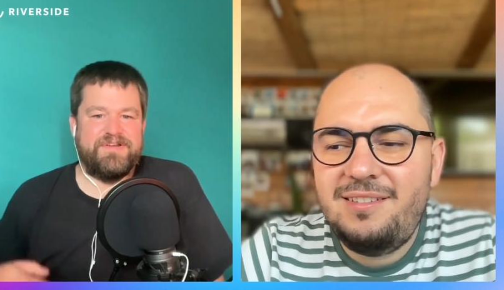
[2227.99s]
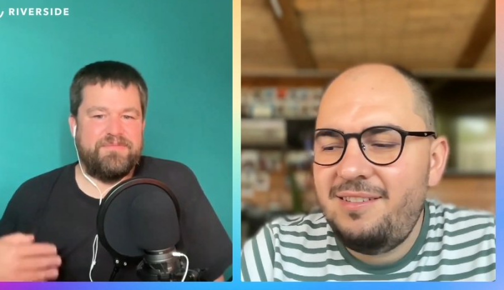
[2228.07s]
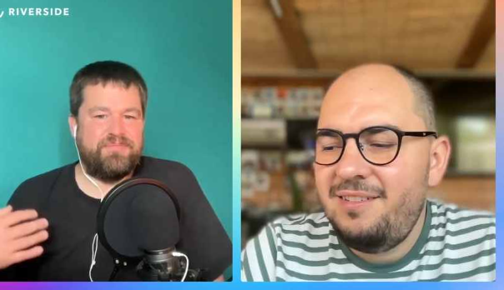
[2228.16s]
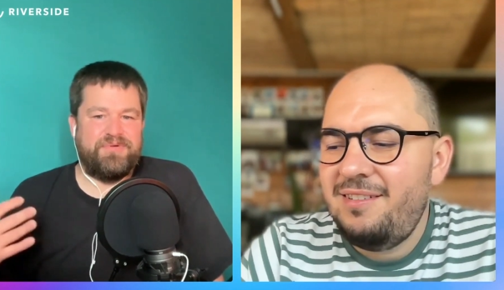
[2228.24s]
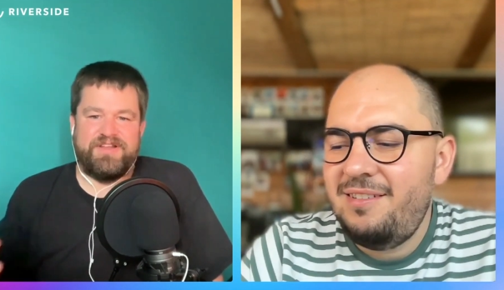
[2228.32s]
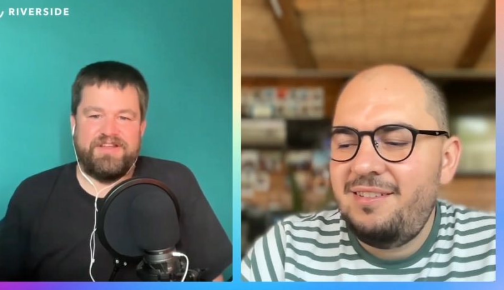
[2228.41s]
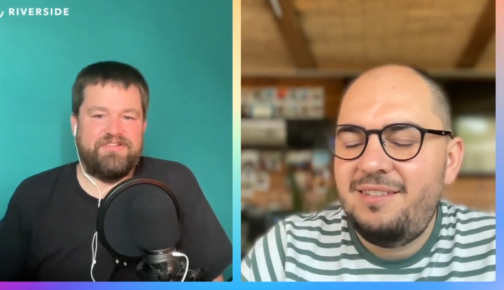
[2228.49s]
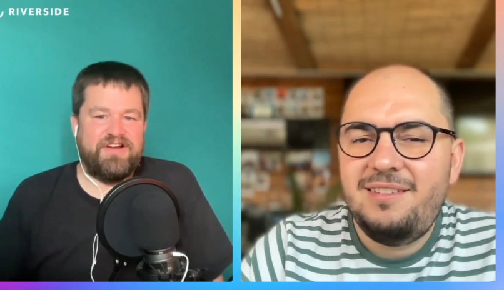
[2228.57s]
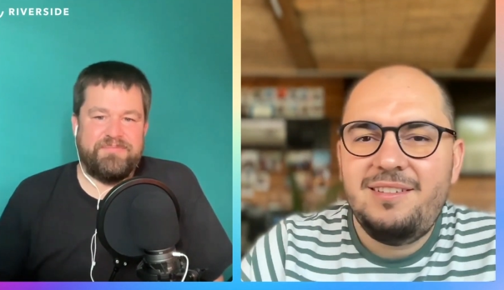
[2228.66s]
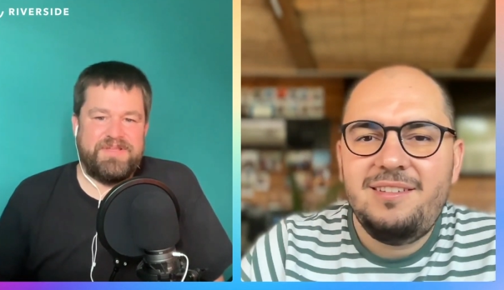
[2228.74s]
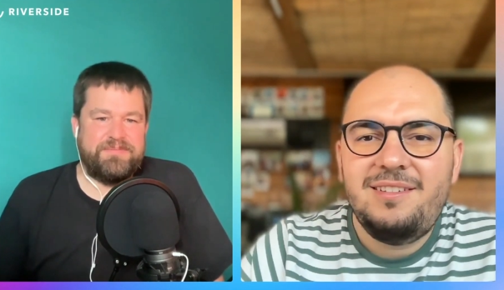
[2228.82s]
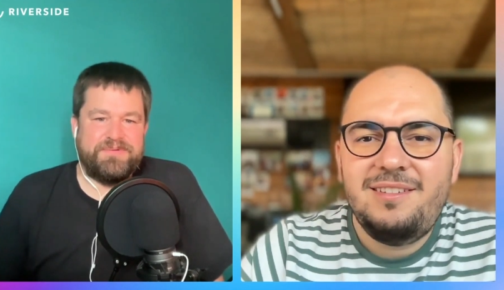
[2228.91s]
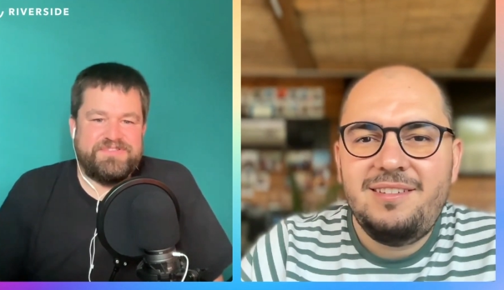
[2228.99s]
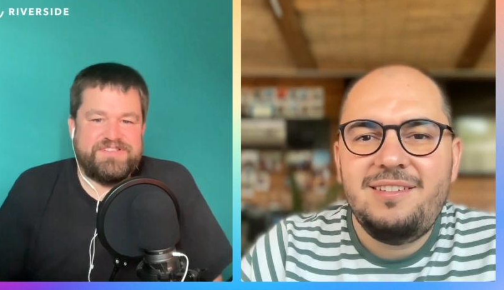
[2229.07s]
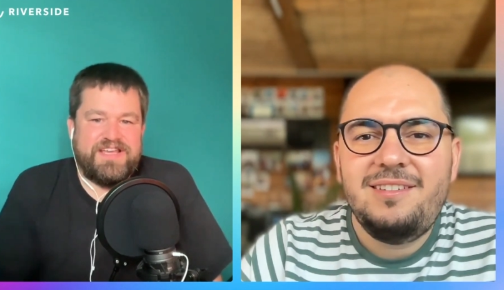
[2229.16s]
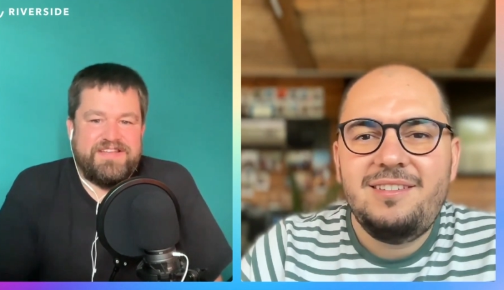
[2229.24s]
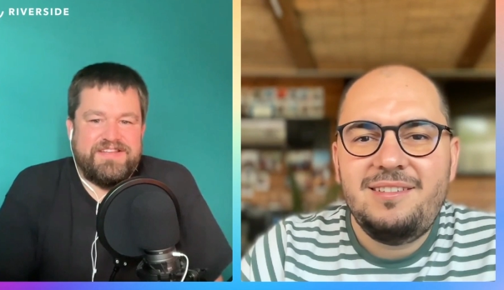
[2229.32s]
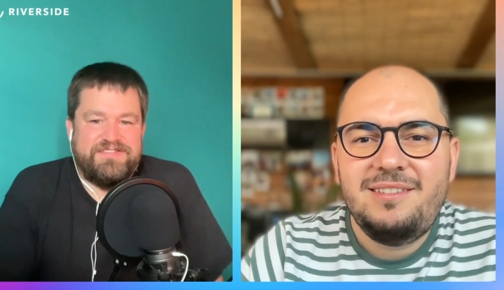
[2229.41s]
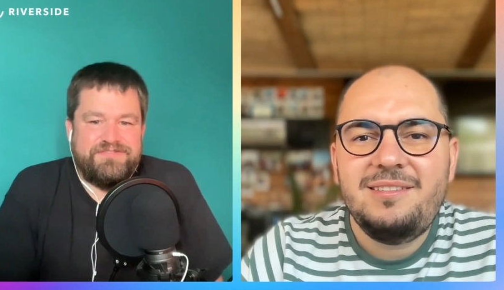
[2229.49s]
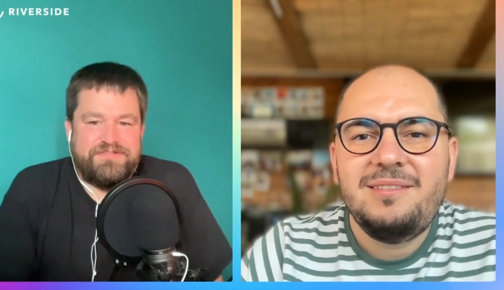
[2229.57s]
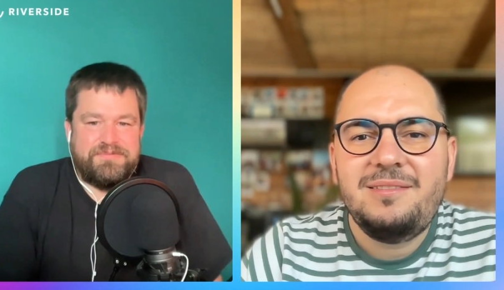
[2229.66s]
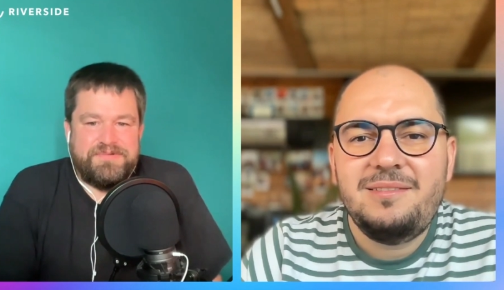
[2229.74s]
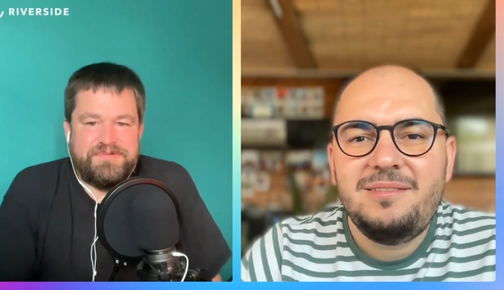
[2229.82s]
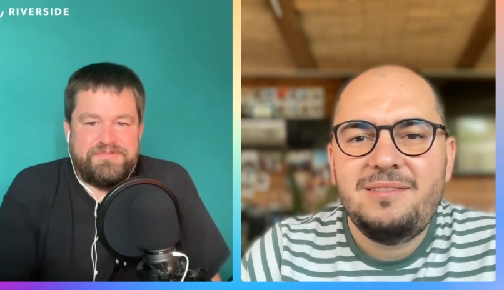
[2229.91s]
Speaker 1: and bringing great people together
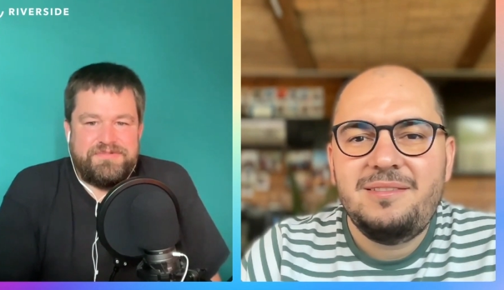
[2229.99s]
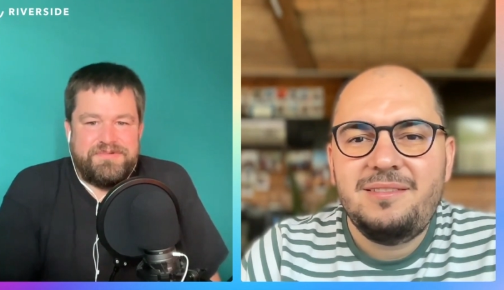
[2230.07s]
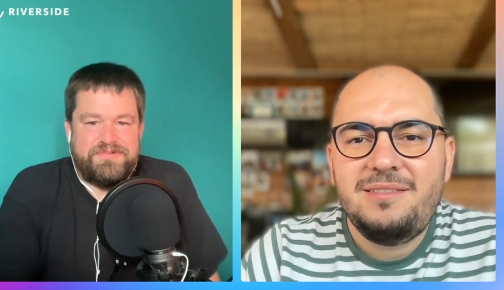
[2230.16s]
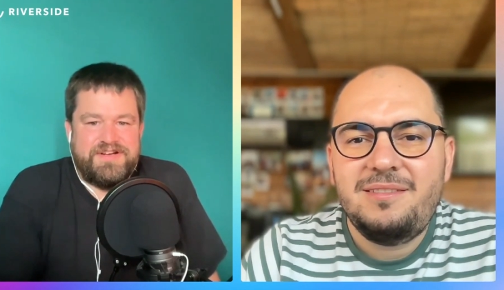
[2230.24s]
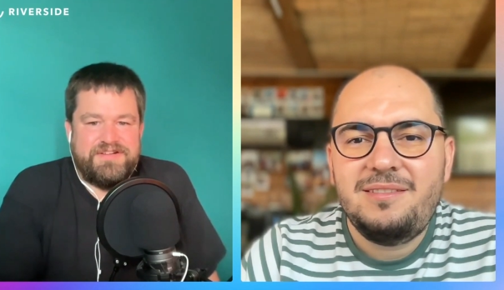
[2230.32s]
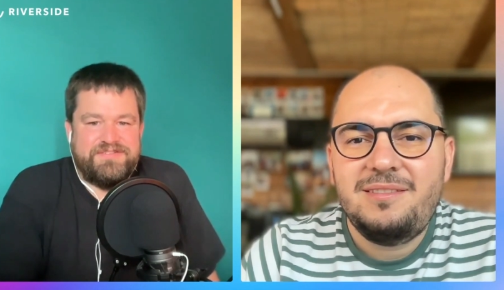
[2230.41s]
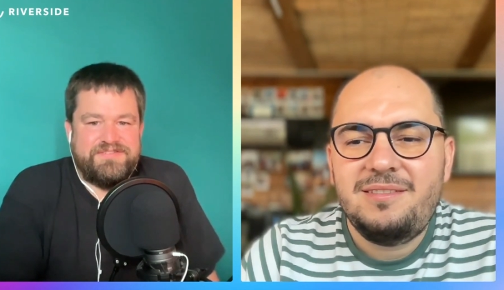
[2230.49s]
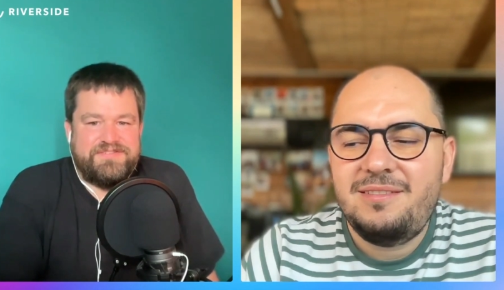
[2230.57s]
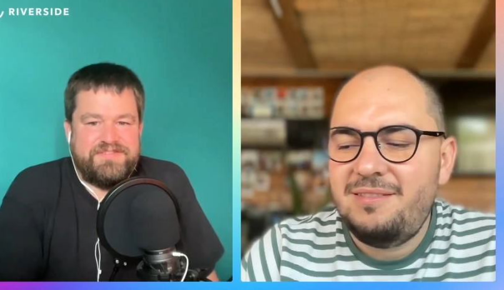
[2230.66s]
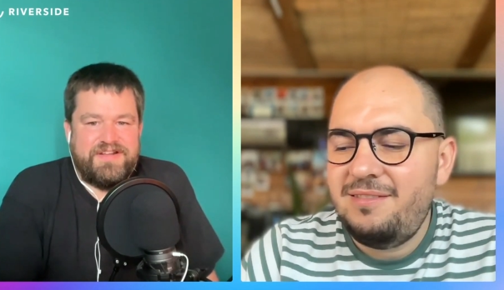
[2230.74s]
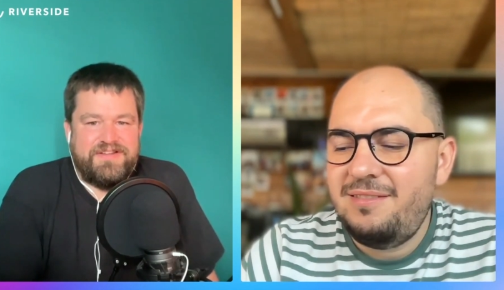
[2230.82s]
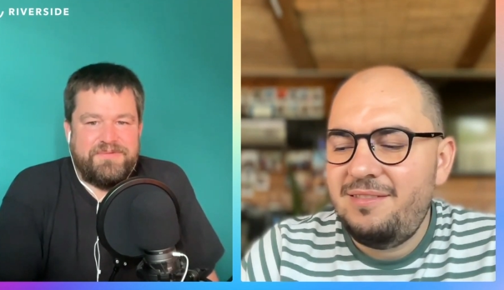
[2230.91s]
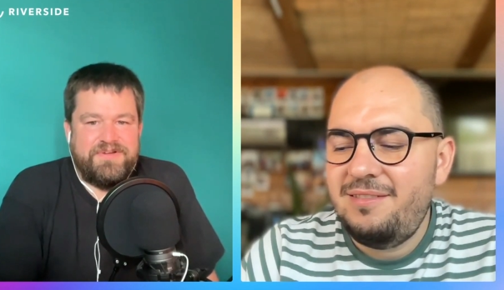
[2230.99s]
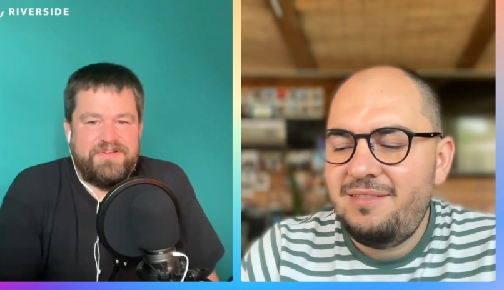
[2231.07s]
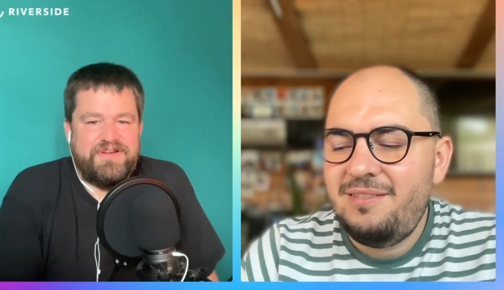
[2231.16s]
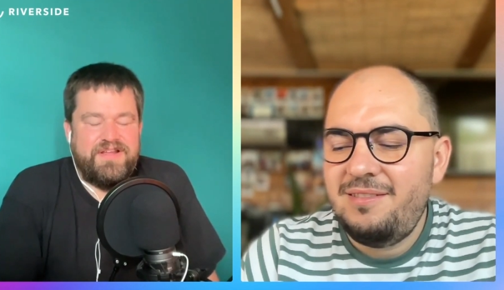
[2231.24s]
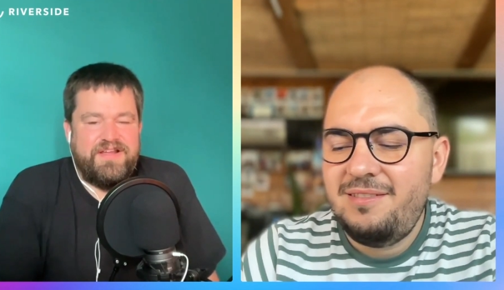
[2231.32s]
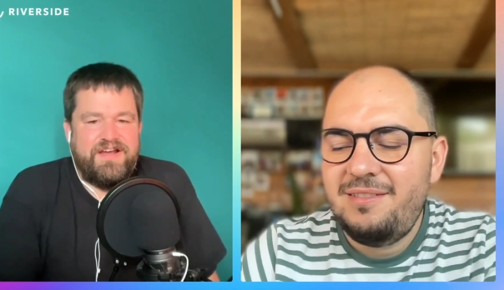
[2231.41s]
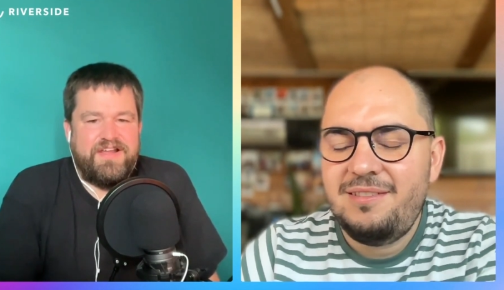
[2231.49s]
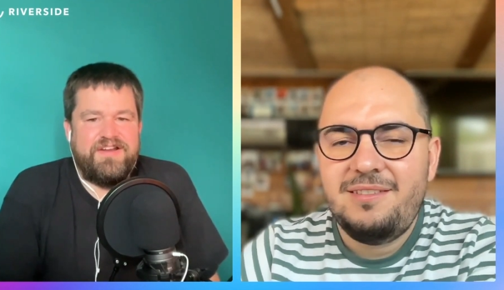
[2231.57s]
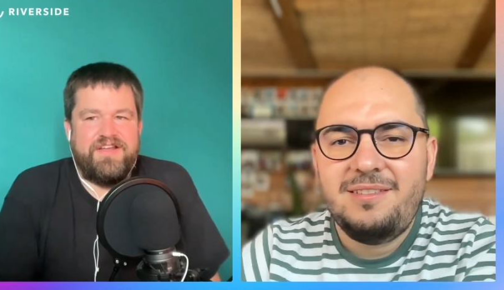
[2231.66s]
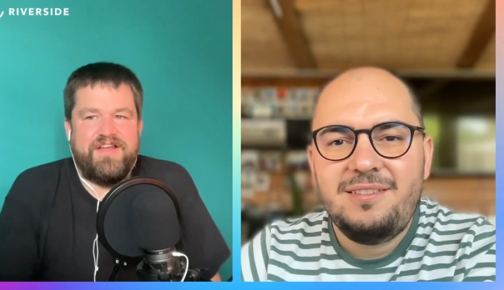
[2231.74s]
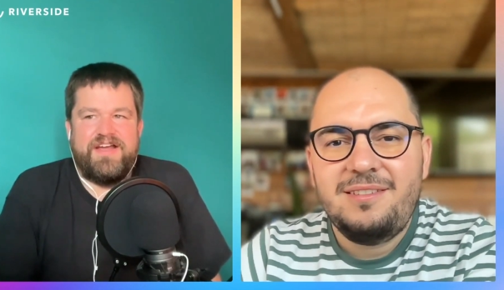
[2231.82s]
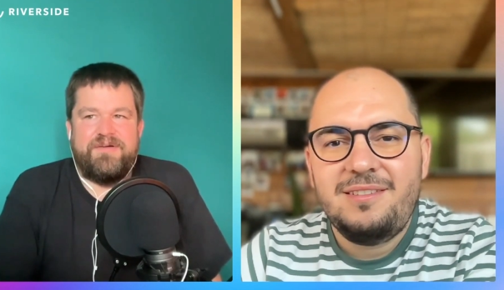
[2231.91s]
from all from all around and the world i don't
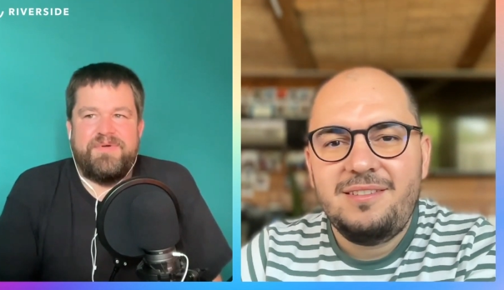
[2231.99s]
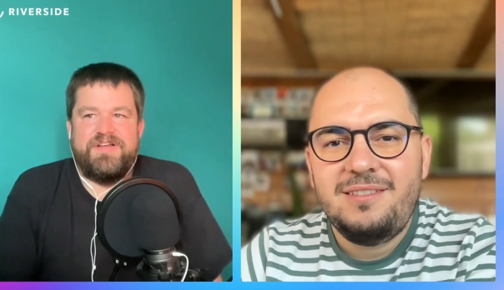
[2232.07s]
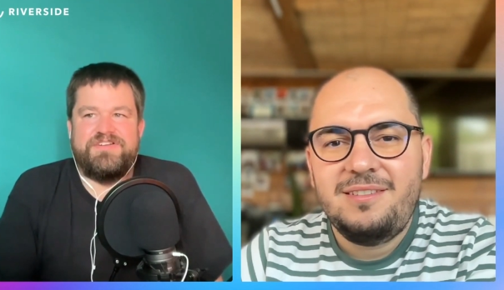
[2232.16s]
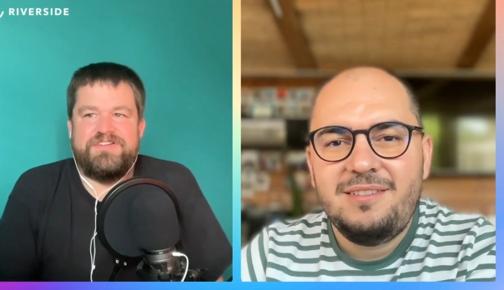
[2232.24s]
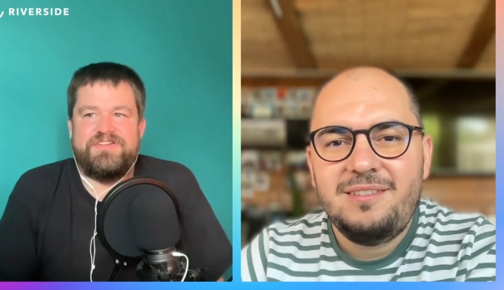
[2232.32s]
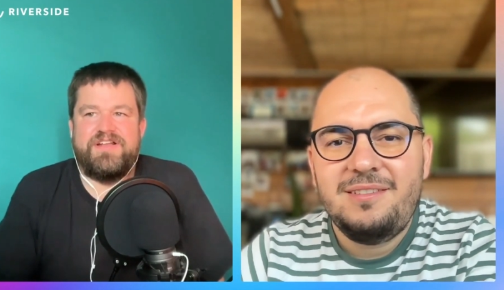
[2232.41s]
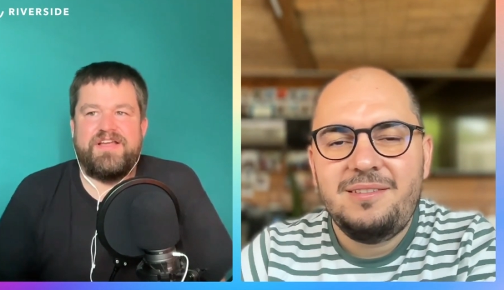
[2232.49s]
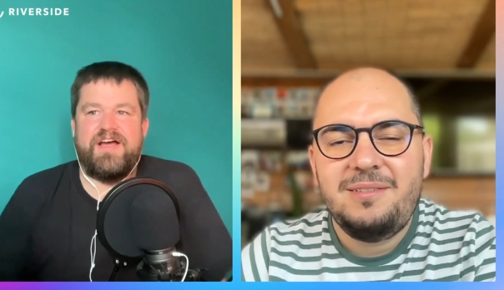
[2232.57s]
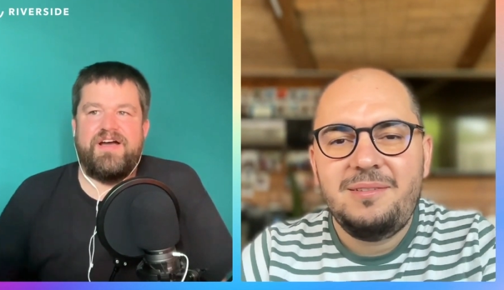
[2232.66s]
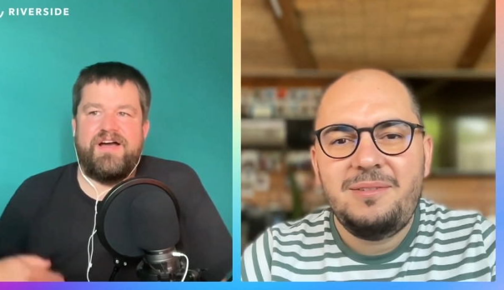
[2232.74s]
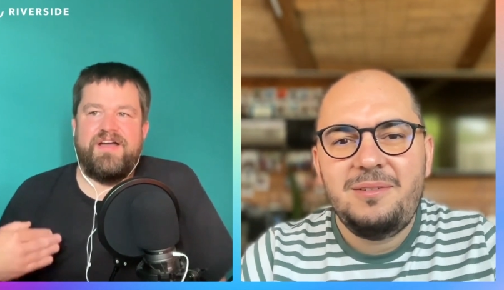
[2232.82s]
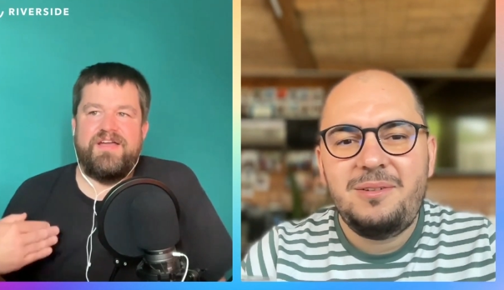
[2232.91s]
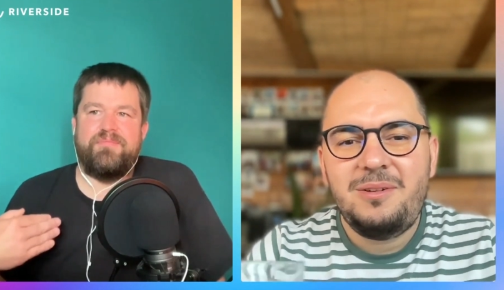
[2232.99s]
know how much like i,